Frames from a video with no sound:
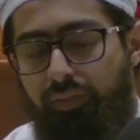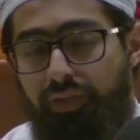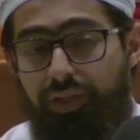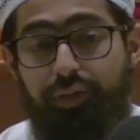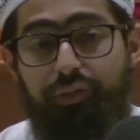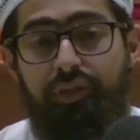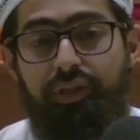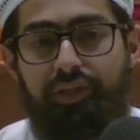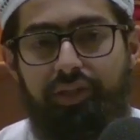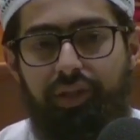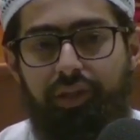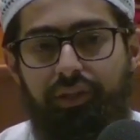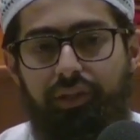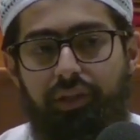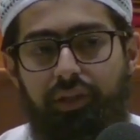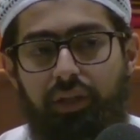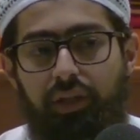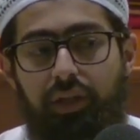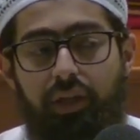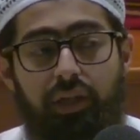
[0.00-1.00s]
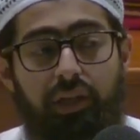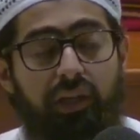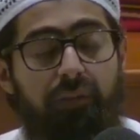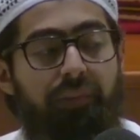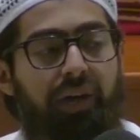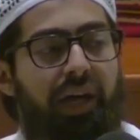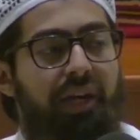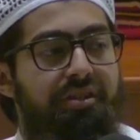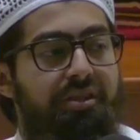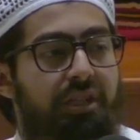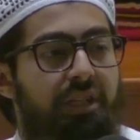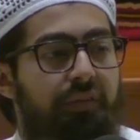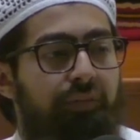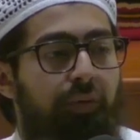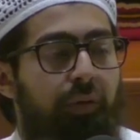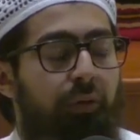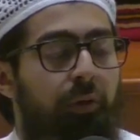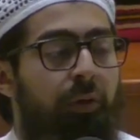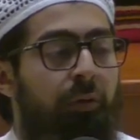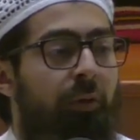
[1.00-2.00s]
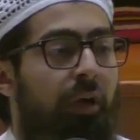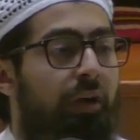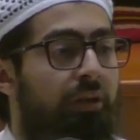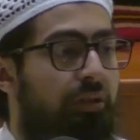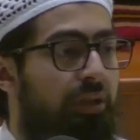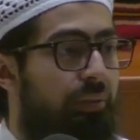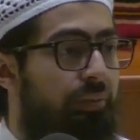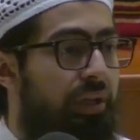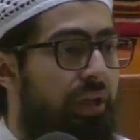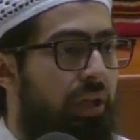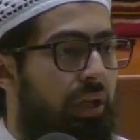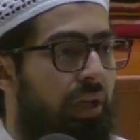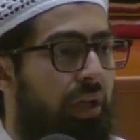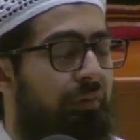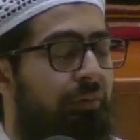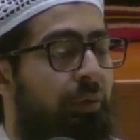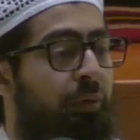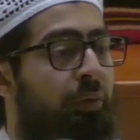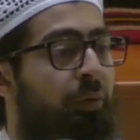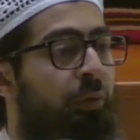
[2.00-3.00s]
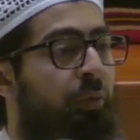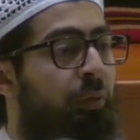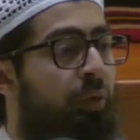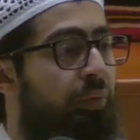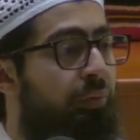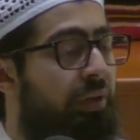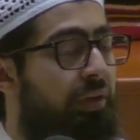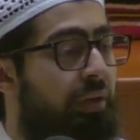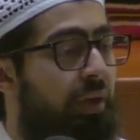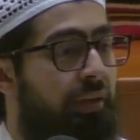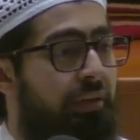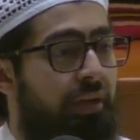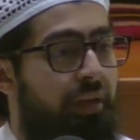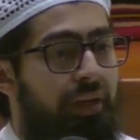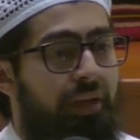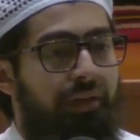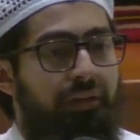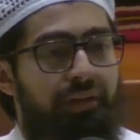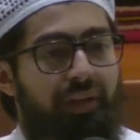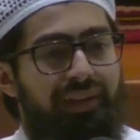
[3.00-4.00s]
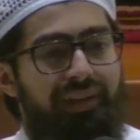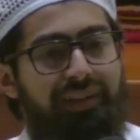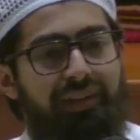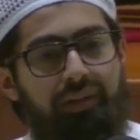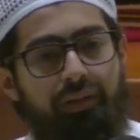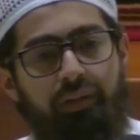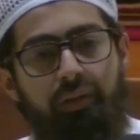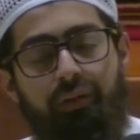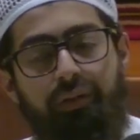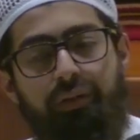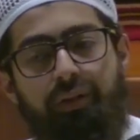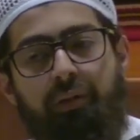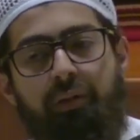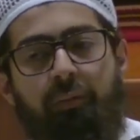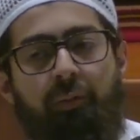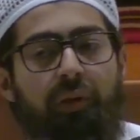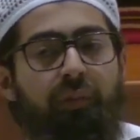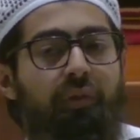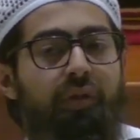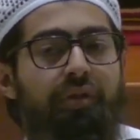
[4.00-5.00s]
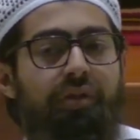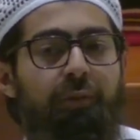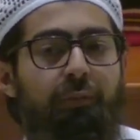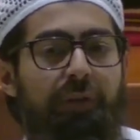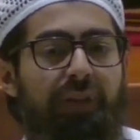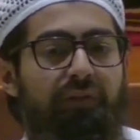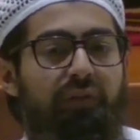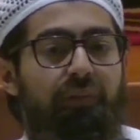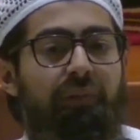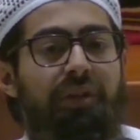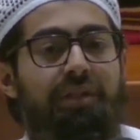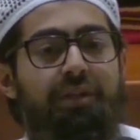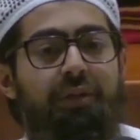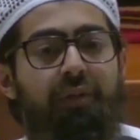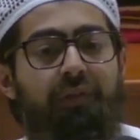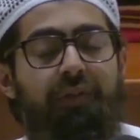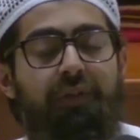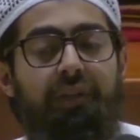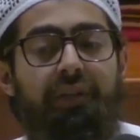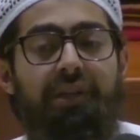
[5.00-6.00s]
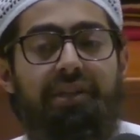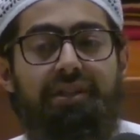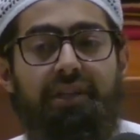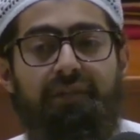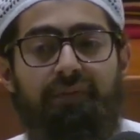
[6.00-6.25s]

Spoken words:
That's what he said. Imagine if you were welcoming, if you were warming. And you know, one more thing we have to mention over here is